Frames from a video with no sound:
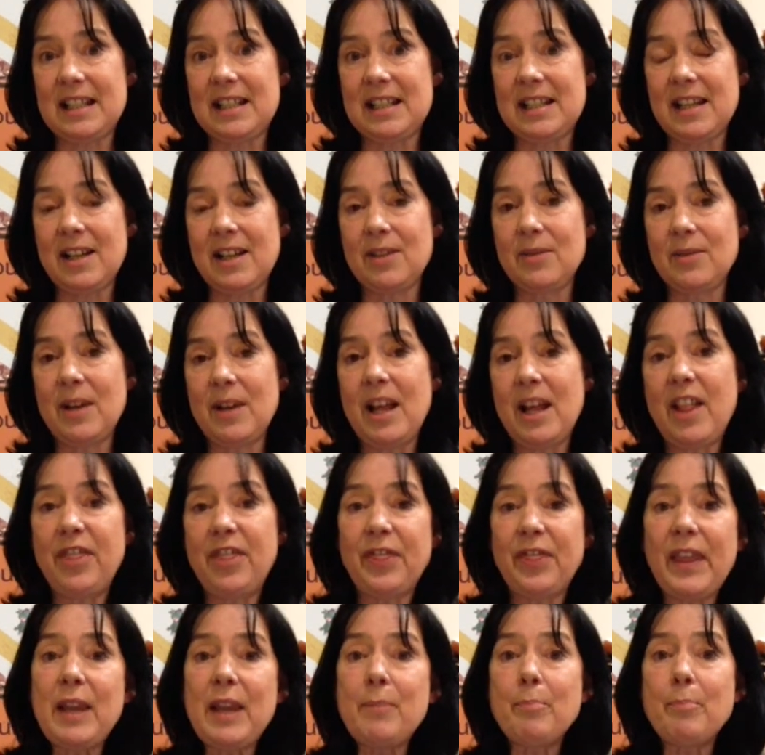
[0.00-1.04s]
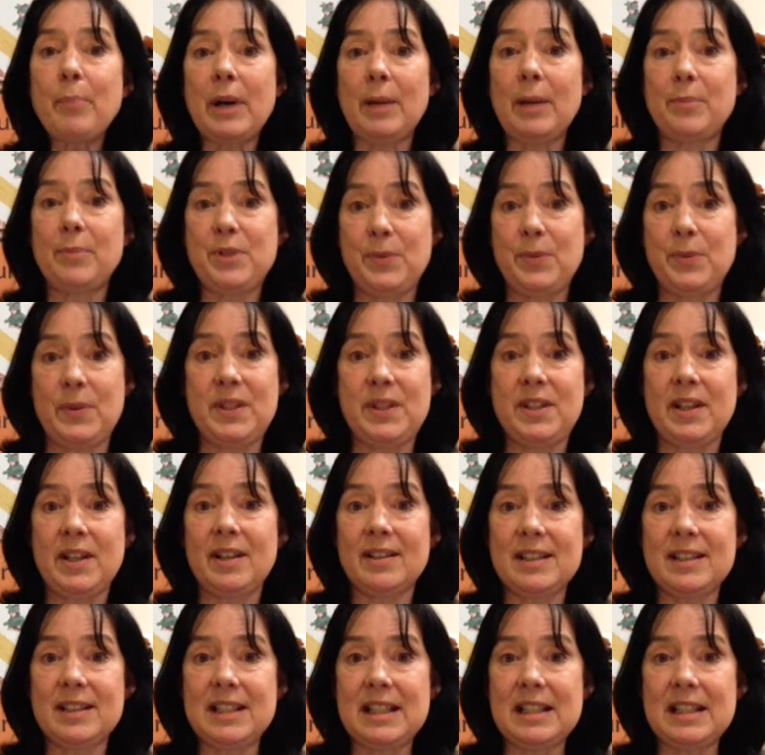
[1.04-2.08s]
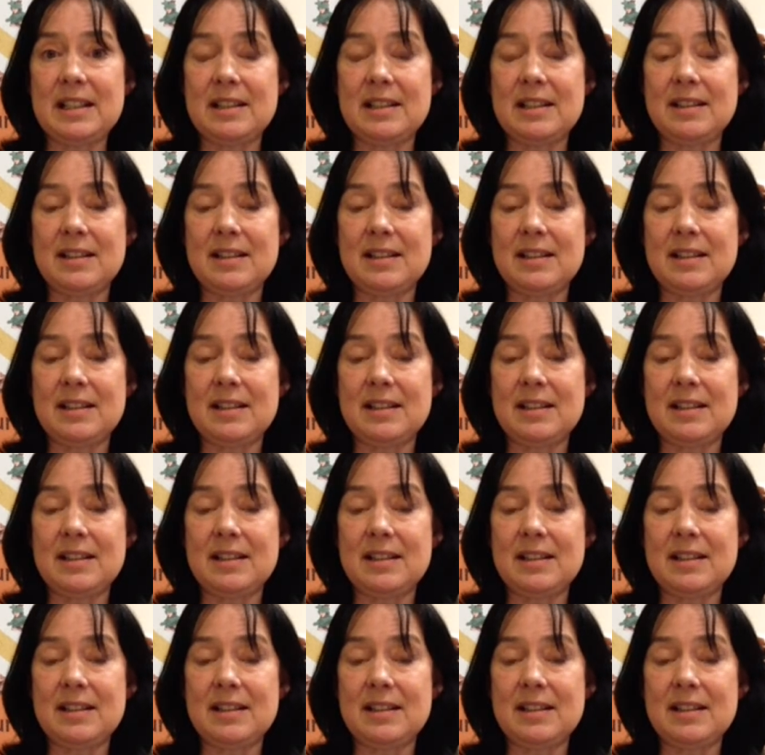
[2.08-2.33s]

So theme pubs were started.